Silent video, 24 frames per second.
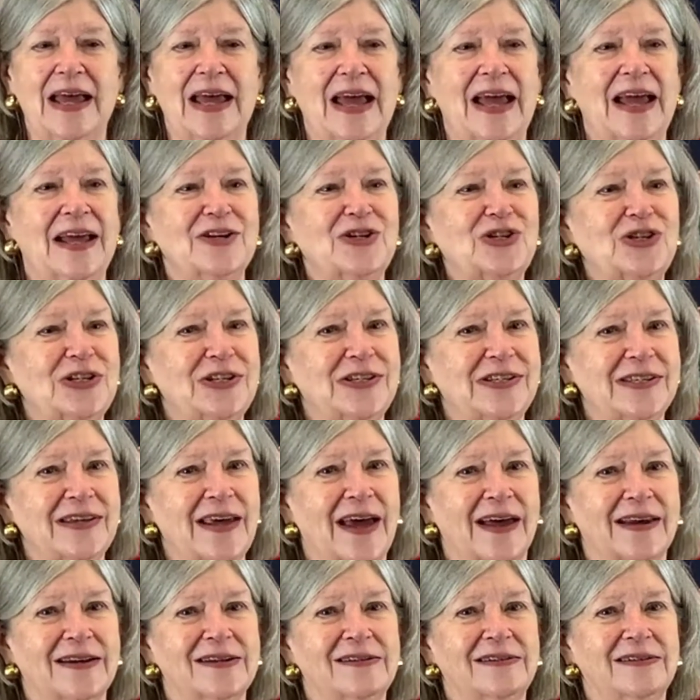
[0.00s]
And she
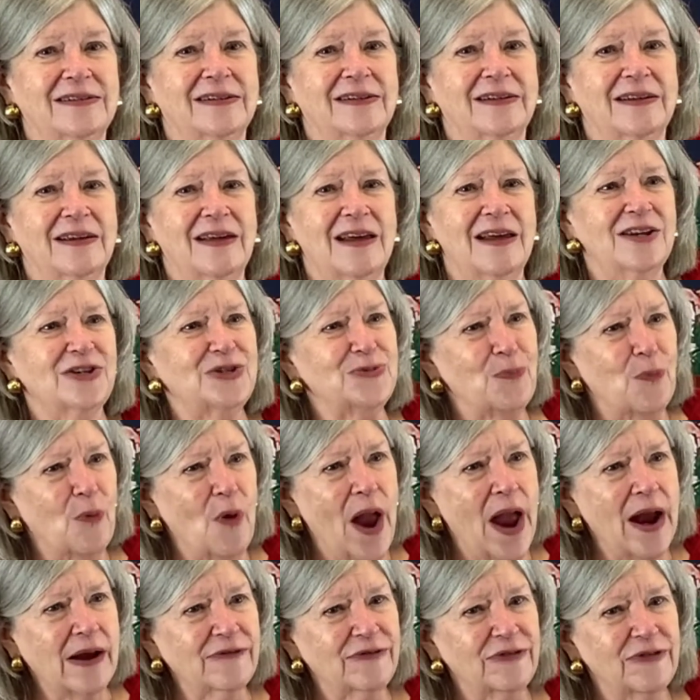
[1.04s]
said, "It's
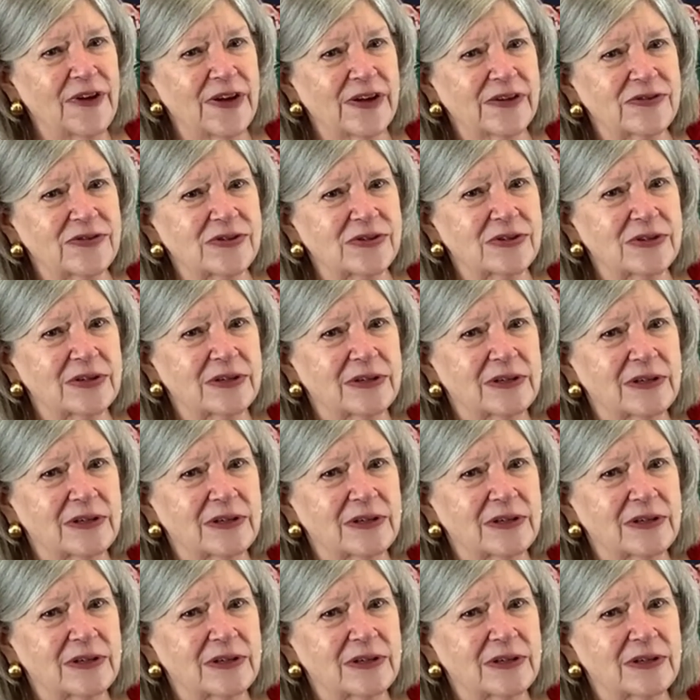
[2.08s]
breakfast.